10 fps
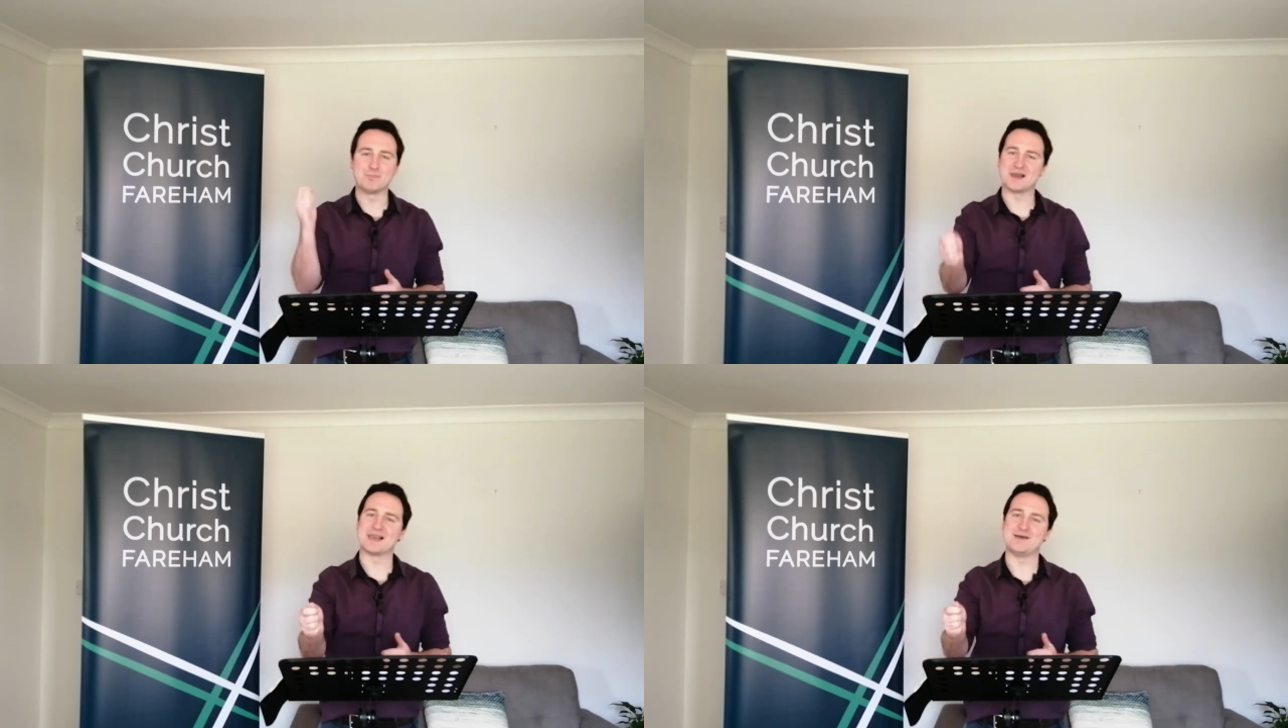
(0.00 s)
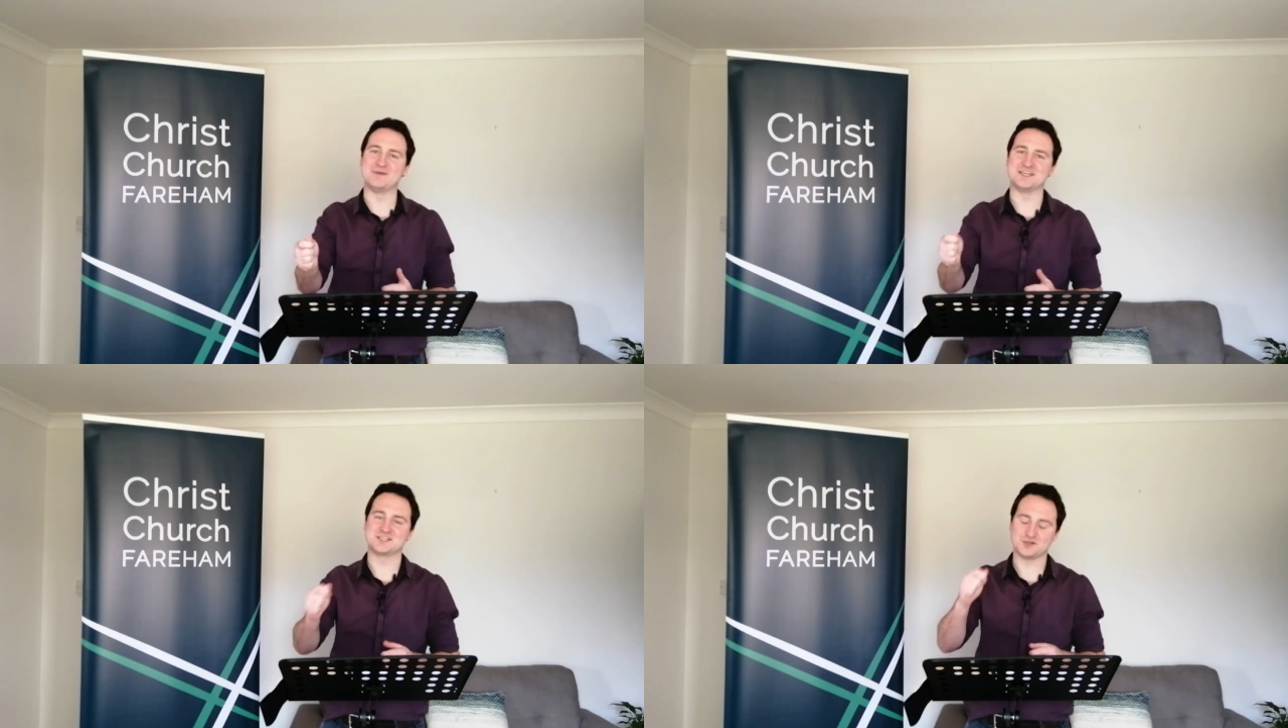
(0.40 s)

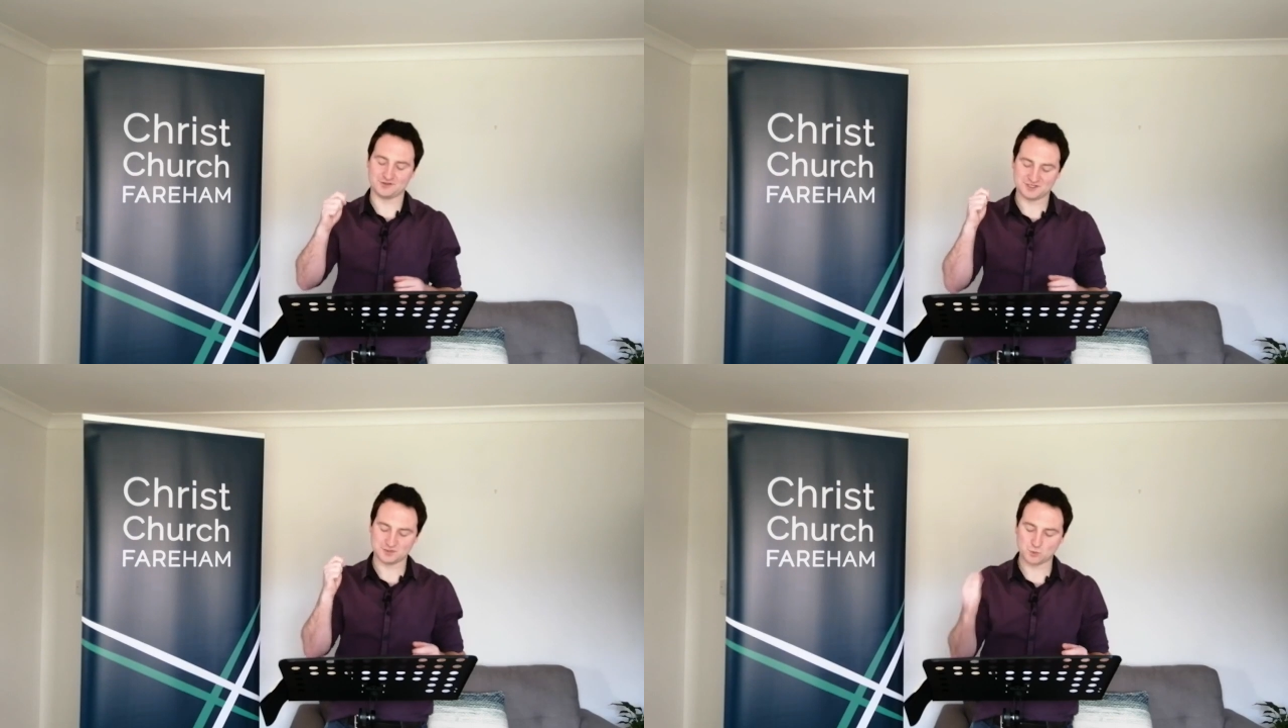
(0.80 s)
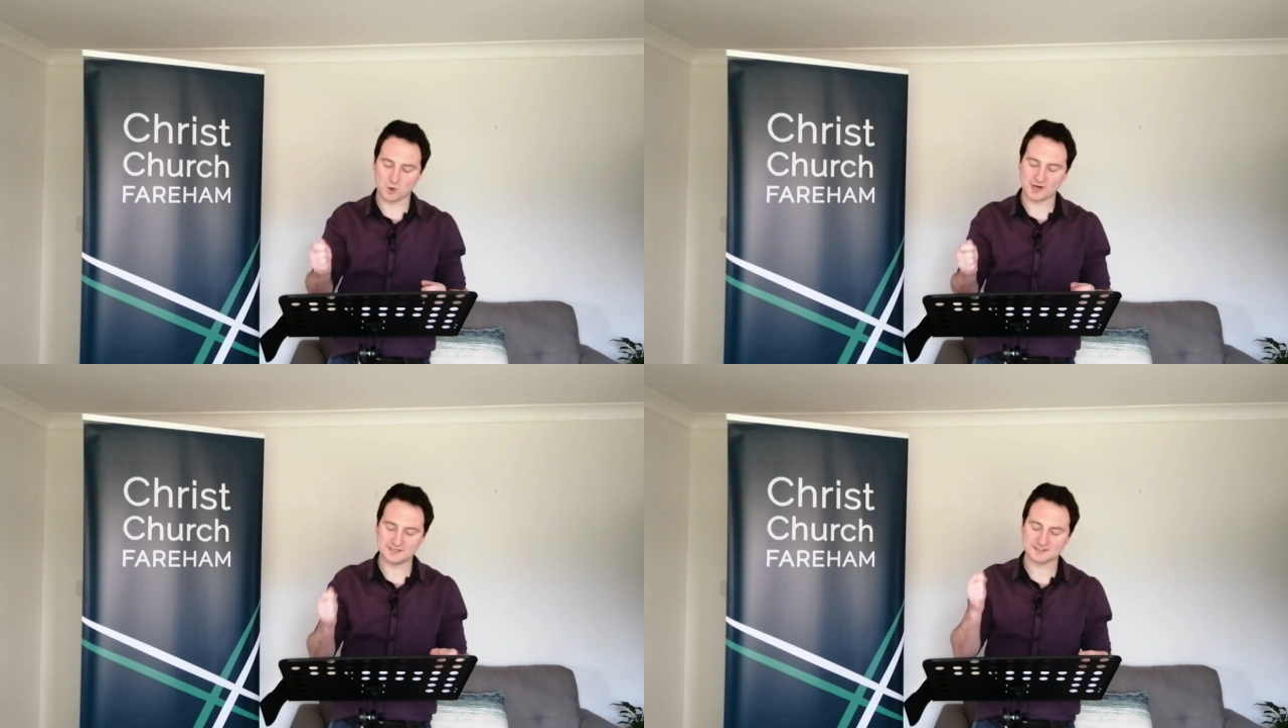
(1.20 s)
blemish on this
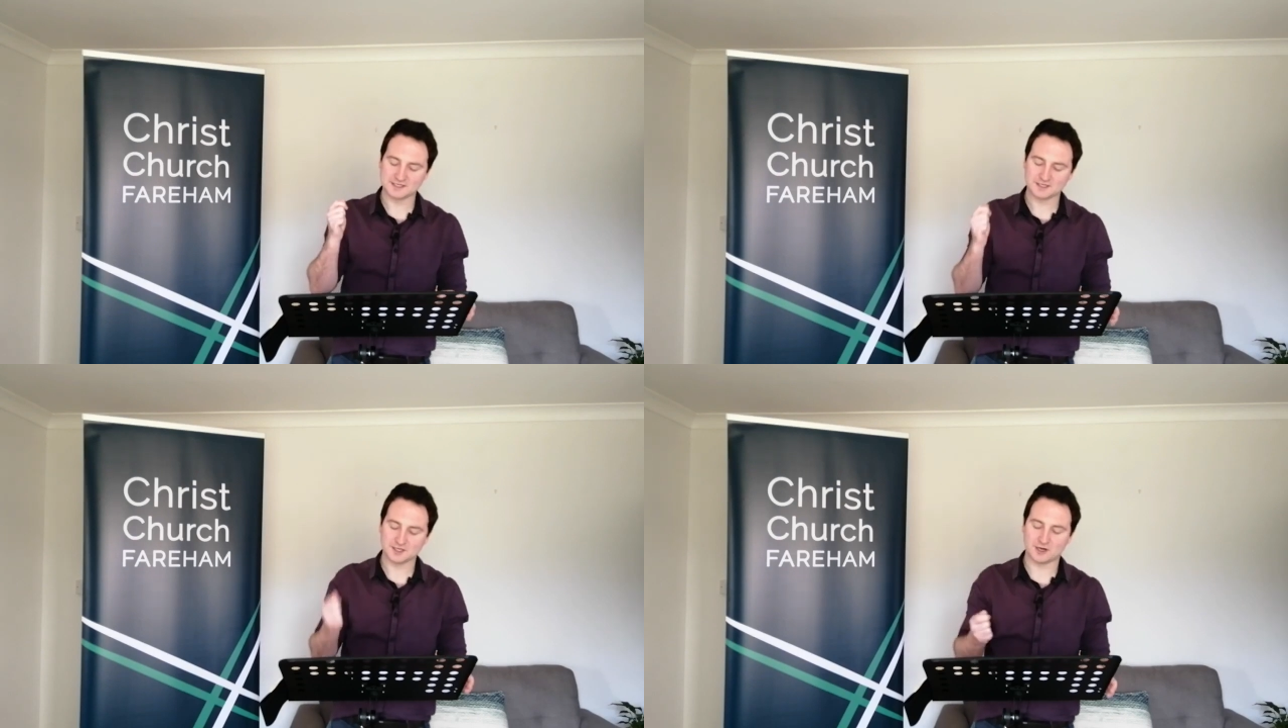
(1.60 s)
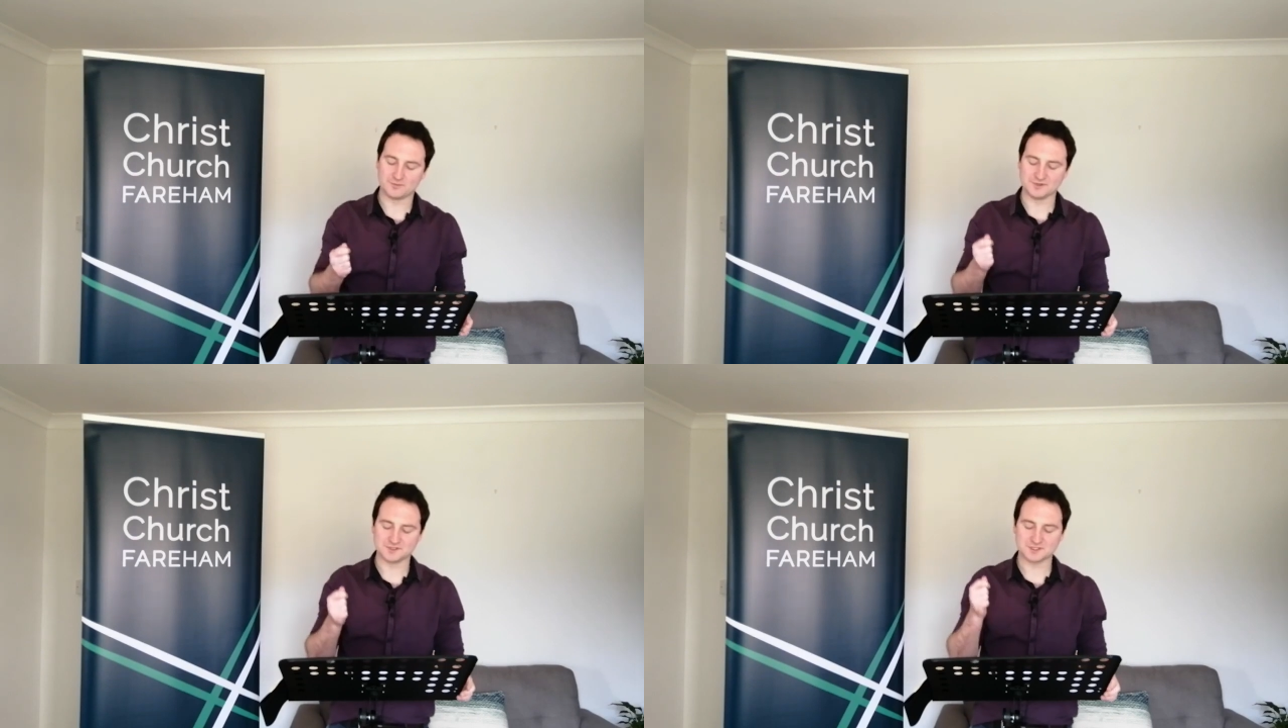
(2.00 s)
white
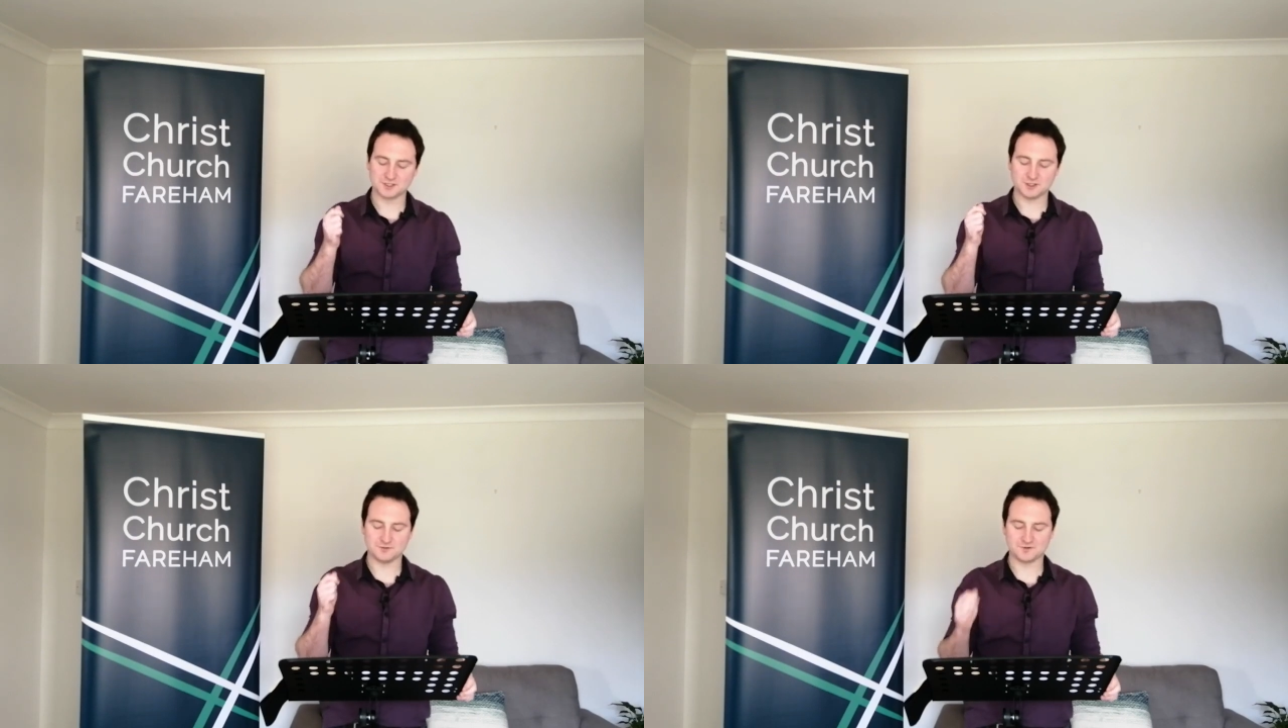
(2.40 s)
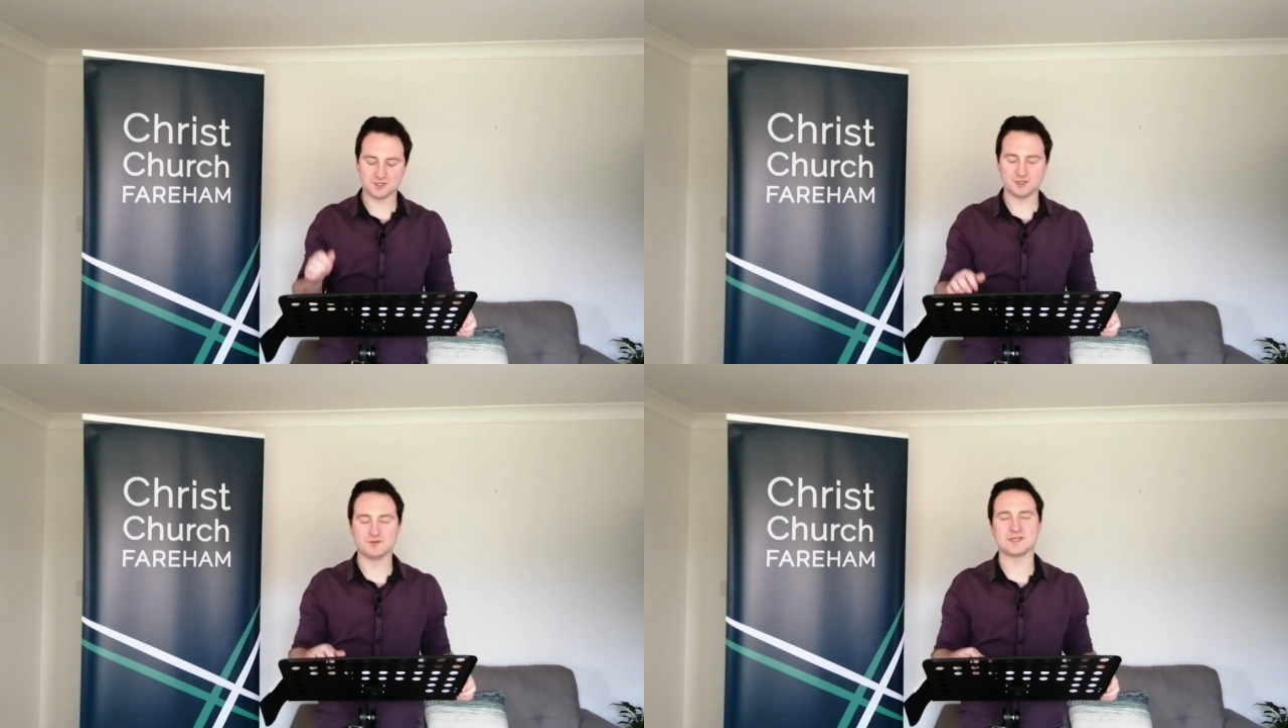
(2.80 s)
garment of
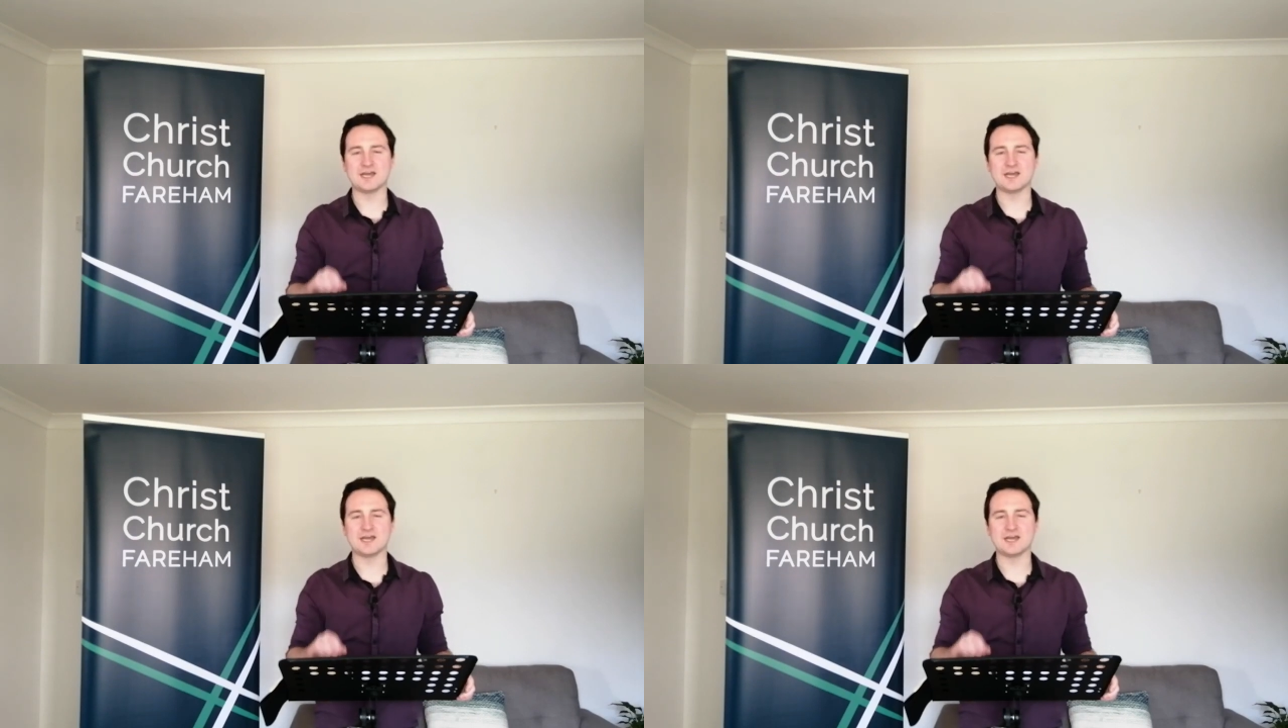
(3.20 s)
clothing.